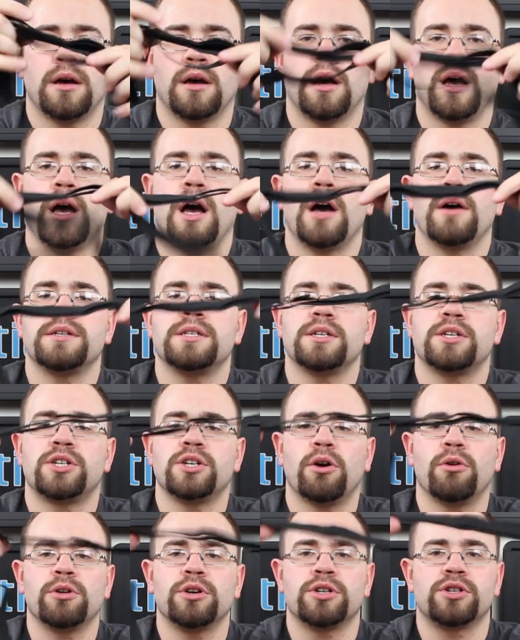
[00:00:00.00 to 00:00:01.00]
Oh, it's a
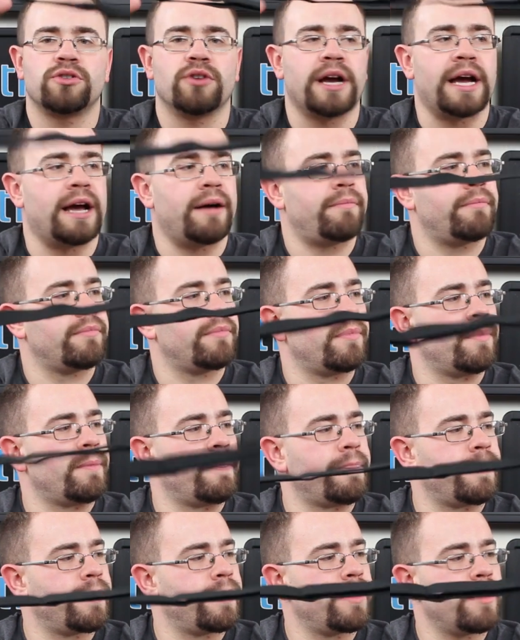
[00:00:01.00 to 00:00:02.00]
shoulder strap.
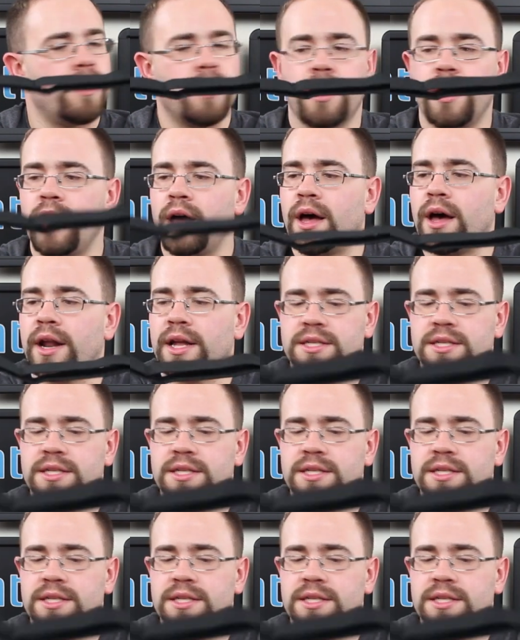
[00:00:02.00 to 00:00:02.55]
Oh,